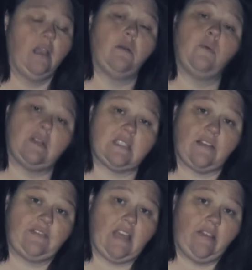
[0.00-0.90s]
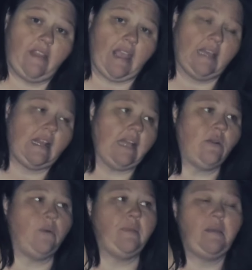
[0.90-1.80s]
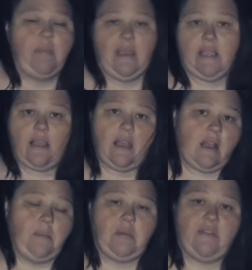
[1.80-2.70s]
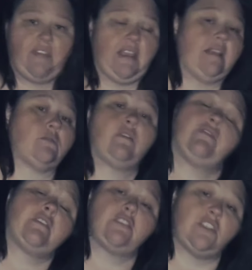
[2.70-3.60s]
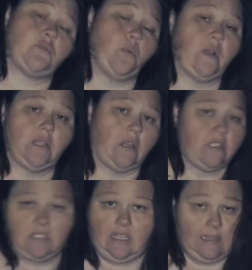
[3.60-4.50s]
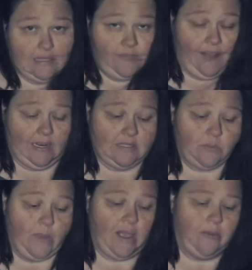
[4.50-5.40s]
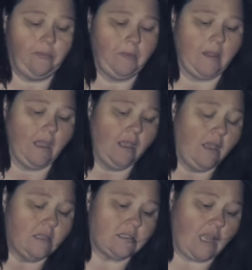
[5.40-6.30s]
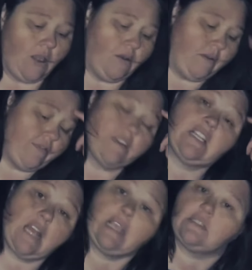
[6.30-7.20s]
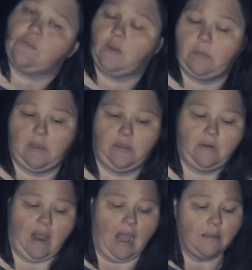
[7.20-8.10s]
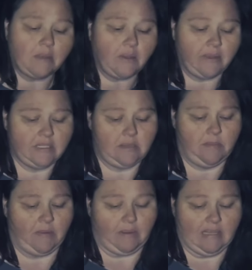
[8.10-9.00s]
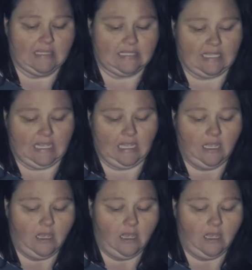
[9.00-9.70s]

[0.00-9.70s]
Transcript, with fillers: Once I've done that, I normally pick a couple of things, or if there's just one large thing, that's fine as well. So, for tonight's full moon, I'm going to be releasing